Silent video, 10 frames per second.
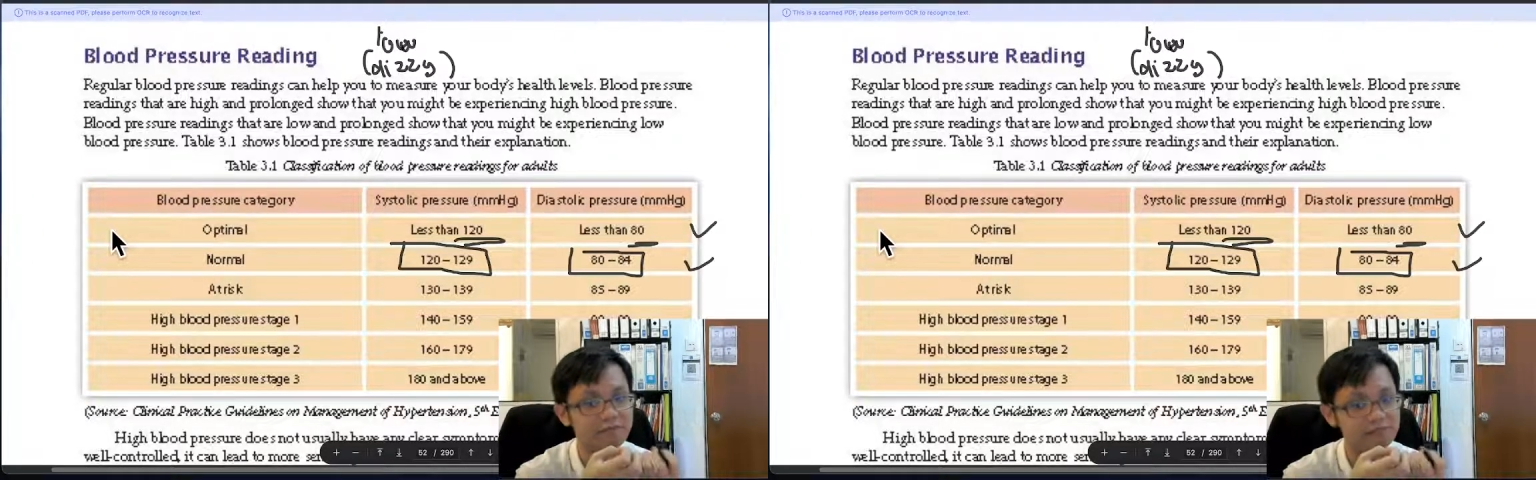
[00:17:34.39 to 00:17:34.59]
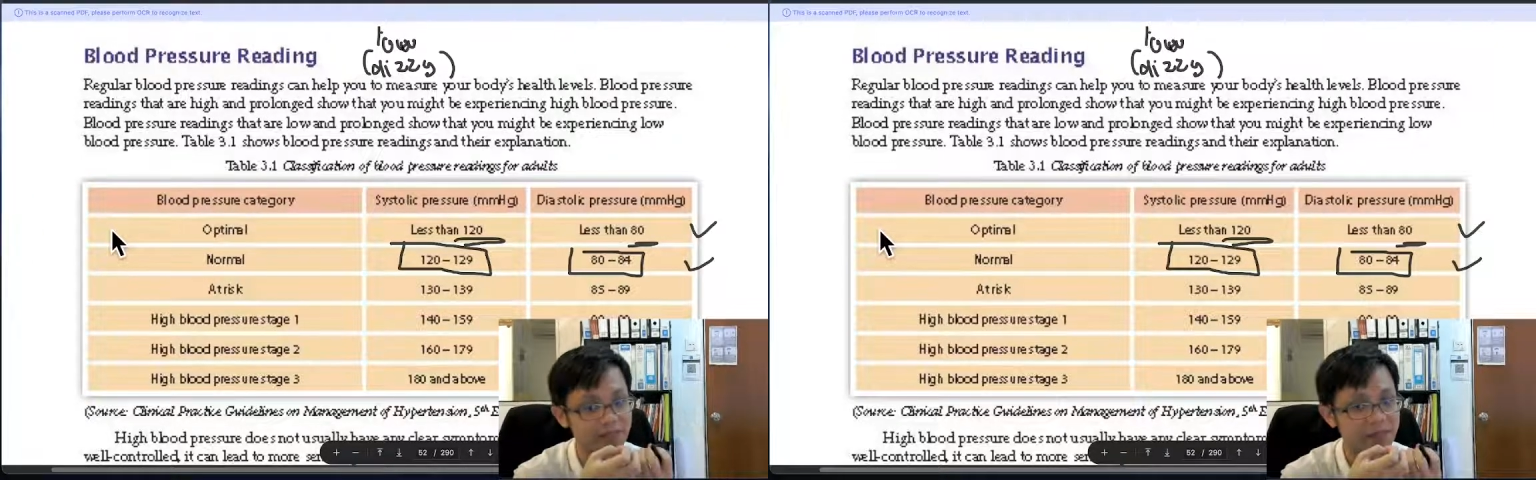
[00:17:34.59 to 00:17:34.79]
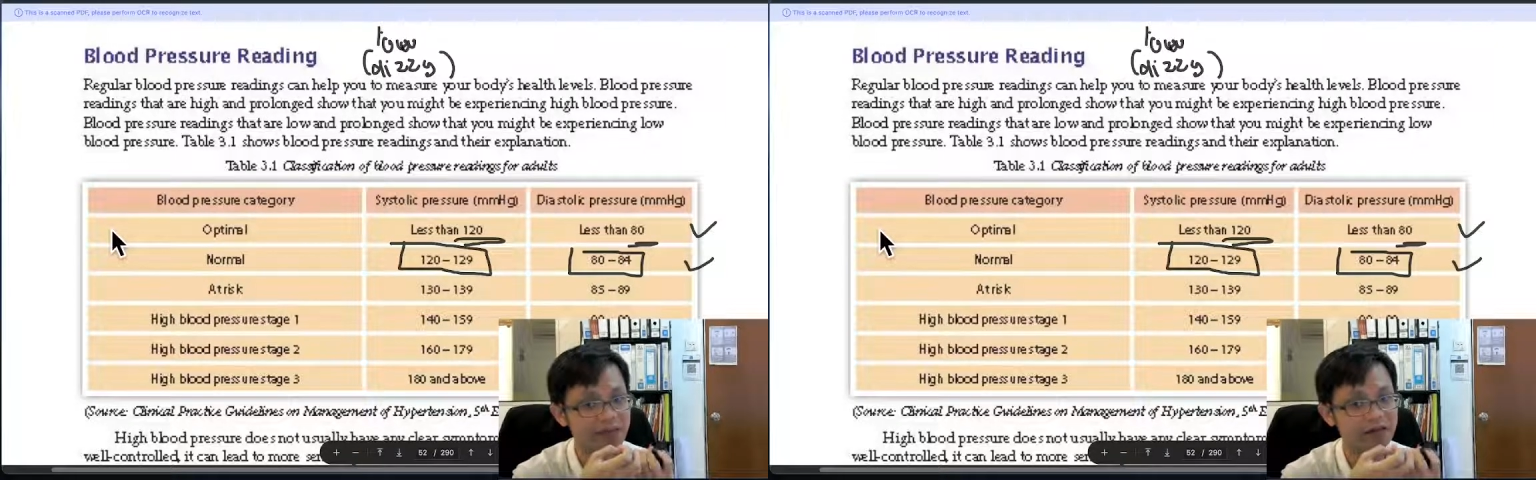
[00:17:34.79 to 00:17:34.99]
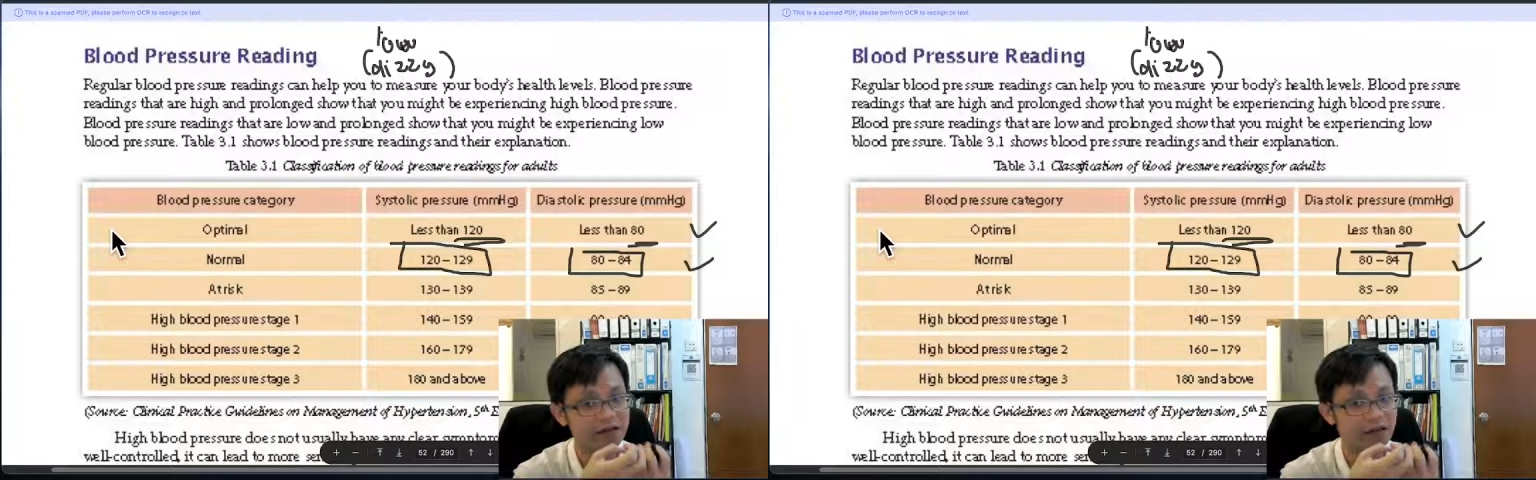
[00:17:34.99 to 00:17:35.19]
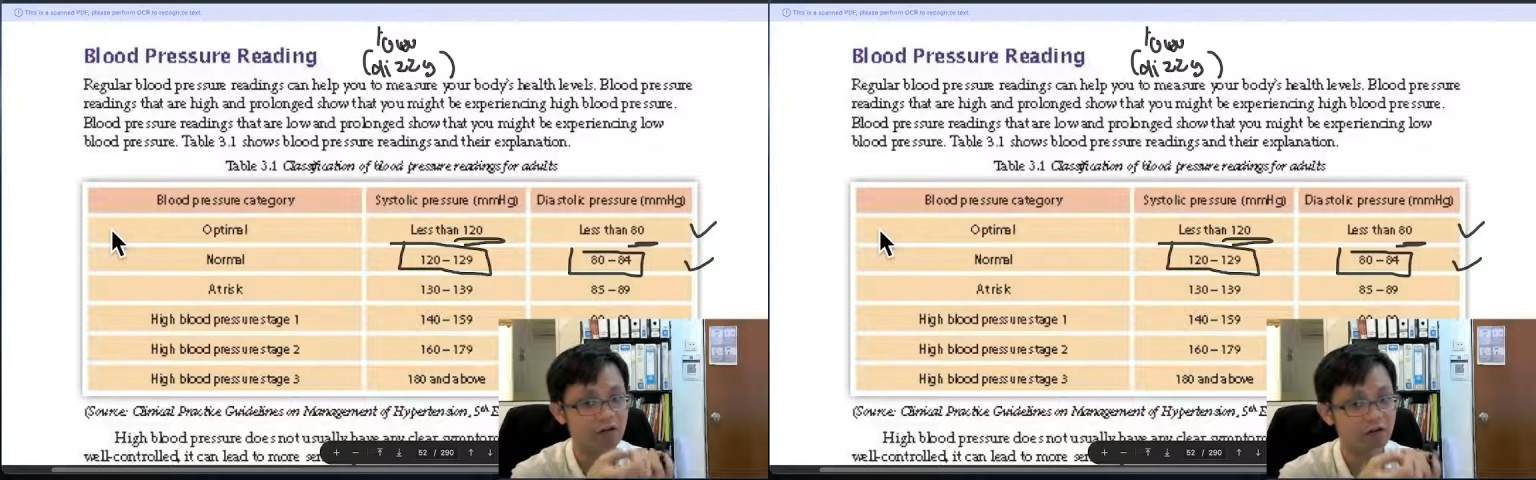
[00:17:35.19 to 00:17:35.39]
meat
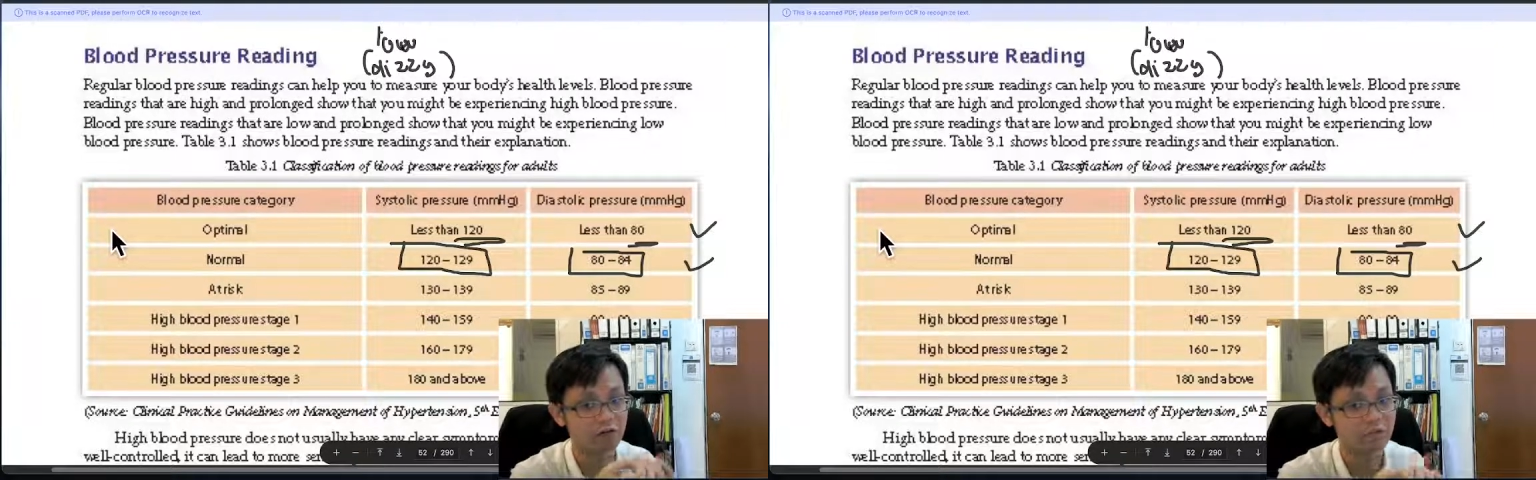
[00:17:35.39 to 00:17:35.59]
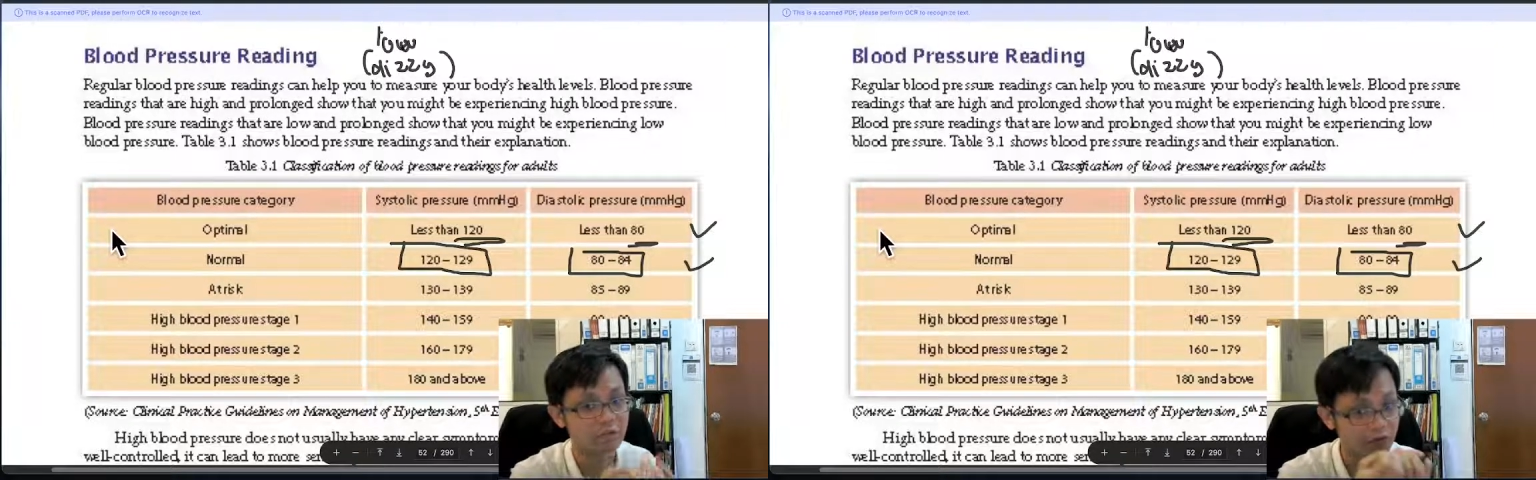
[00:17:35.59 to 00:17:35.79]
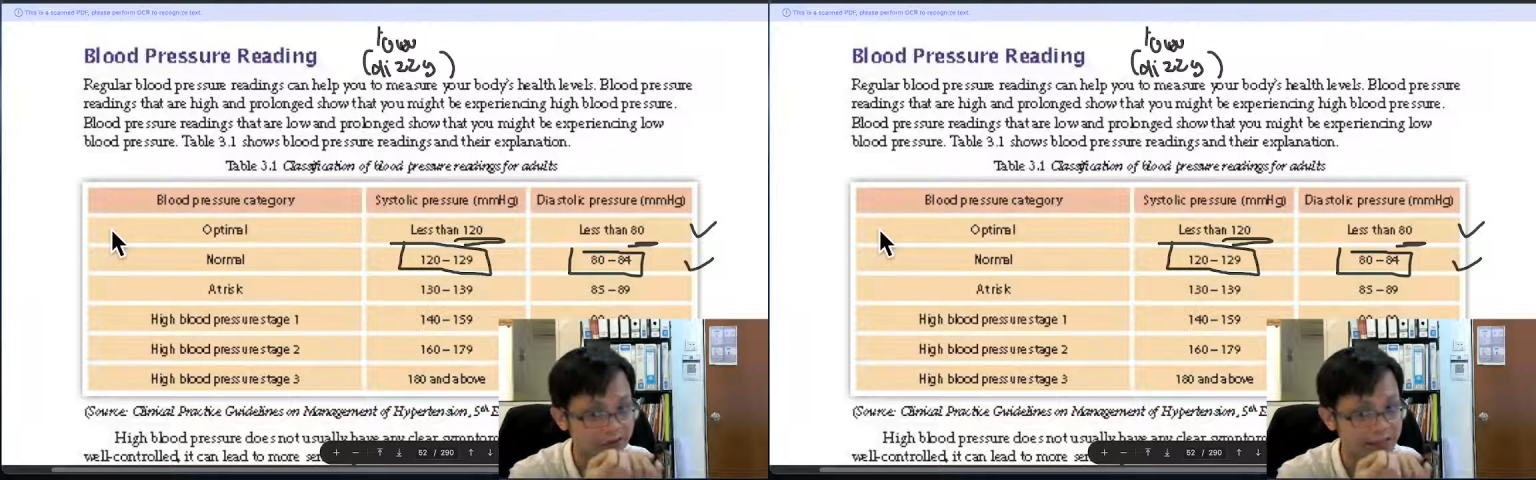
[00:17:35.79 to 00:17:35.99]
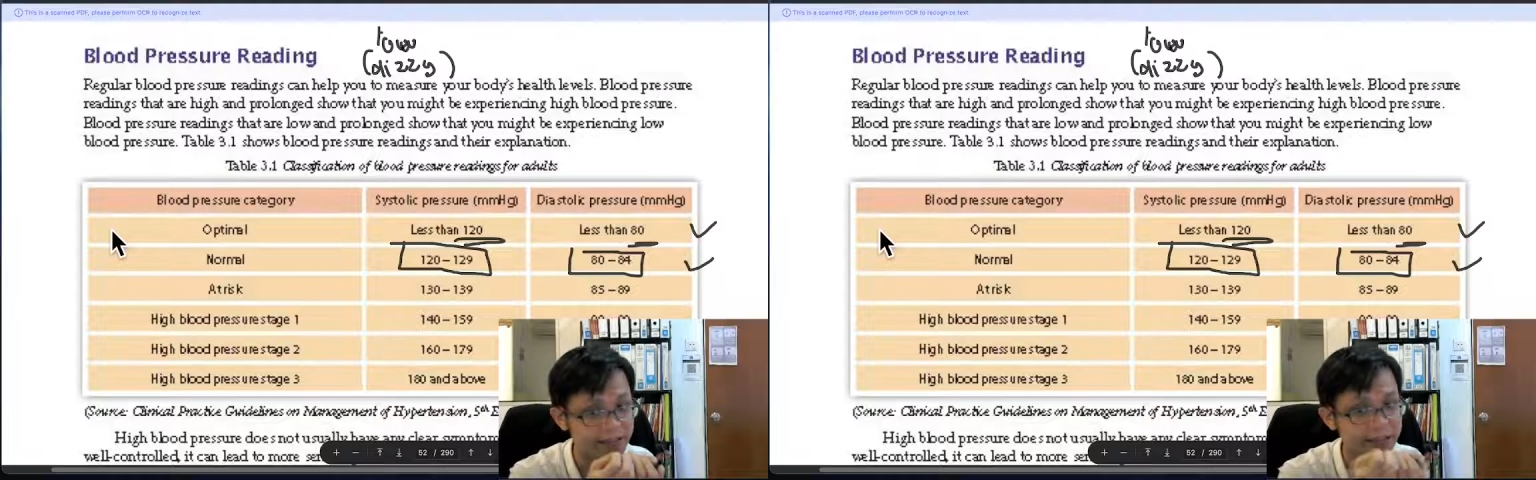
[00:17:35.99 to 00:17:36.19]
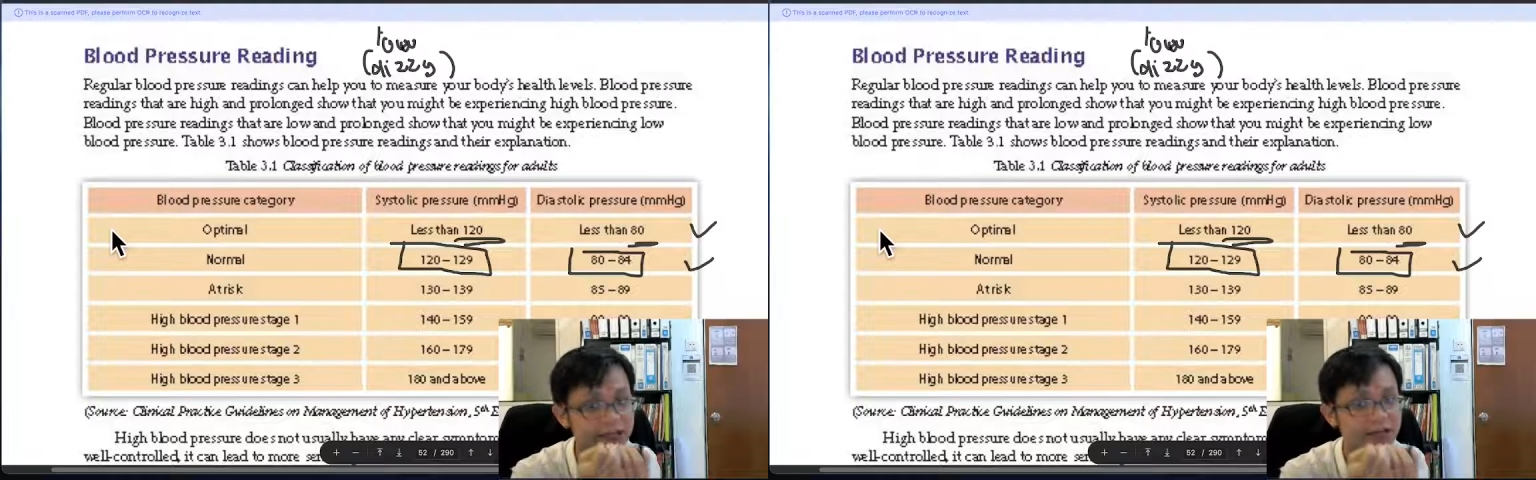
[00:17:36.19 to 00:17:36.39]
or
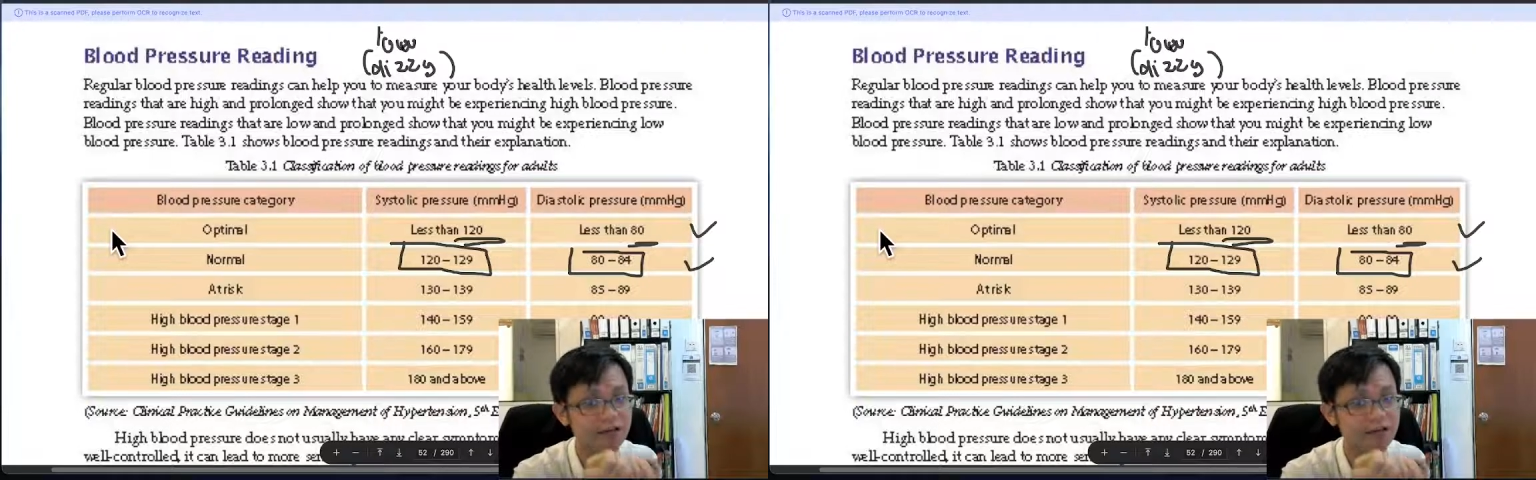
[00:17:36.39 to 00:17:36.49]
broccoli